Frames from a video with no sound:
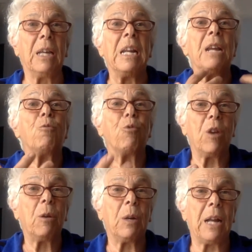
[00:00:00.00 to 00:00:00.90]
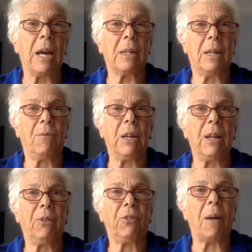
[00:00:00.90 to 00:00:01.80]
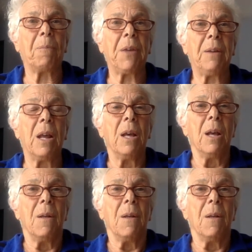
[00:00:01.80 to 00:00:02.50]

an infrequent activity, something